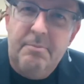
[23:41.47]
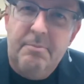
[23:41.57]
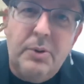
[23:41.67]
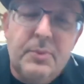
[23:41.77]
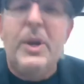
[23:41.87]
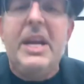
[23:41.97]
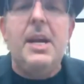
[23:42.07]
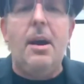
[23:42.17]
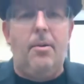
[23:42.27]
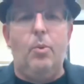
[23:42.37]
Most,
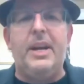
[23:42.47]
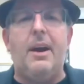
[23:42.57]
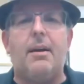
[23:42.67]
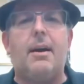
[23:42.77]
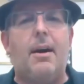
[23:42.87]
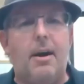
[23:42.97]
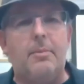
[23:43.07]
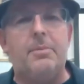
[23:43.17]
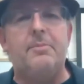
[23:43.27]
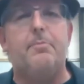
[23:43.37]
we, we are
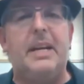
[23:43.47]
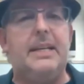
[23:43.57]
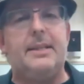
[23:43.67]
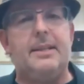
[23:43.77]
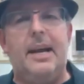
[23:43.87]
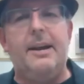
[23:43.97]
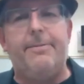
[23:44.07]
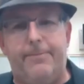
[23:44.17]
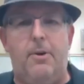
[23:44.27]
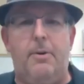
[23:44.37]
carbon based
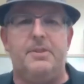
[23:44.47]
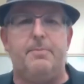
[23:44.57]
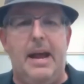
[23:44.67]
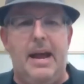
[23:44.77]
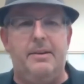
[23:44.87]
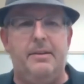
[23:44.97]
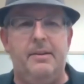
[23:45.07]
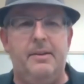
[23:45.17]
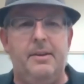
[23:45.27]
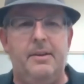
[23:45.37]
life forms, man.
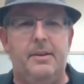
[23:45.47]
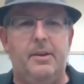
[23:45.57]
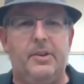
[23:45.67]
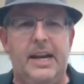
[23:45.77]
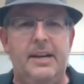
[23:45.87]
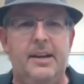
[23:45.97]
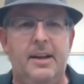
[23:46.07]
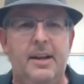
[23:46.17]
Okay?